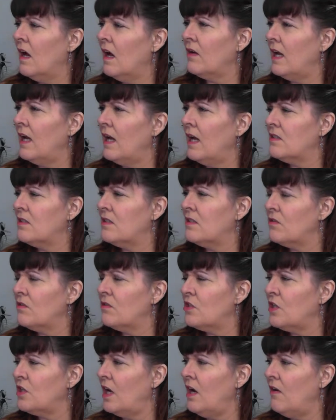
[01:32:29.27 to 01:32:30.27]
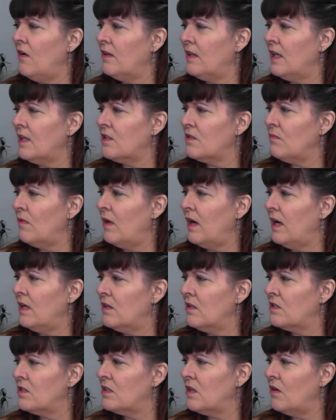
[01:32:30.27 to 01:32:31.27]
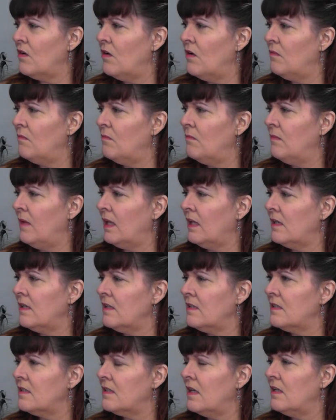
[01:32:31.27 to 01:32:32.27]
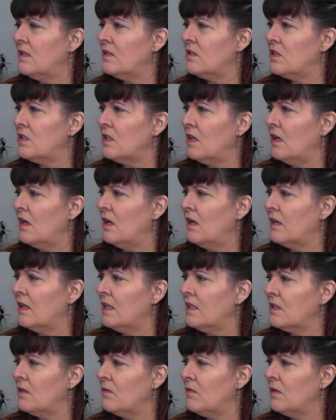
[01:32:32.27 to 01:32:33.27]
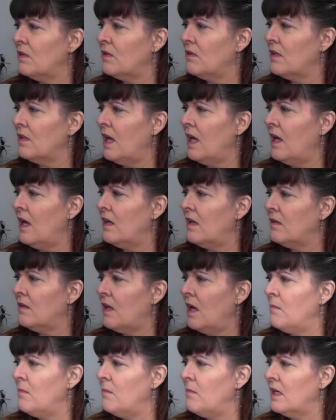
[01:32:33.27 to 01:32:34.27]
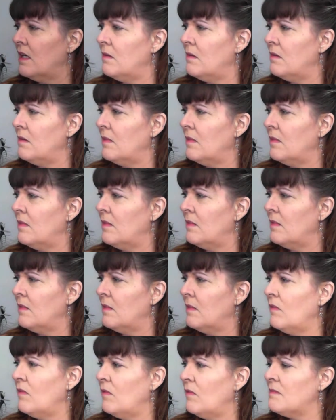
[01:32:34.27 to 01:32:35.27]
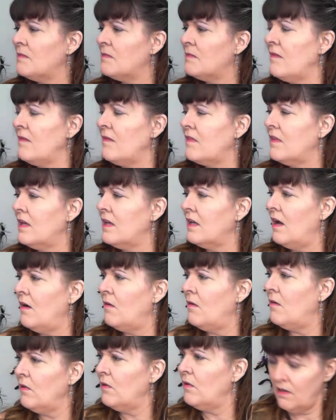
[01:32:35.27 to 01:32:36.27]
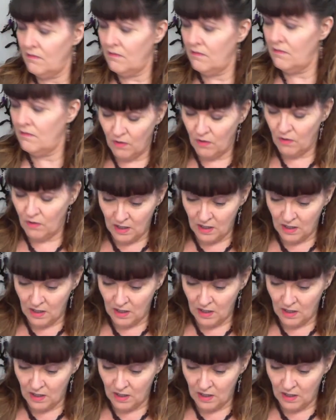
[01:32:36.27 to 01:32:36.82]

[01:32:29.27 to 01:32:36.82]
Okay, so Sharon, that's right. So Melanie said, okay, so we did that. Not Melanie, Melinda. What's my thing not working for?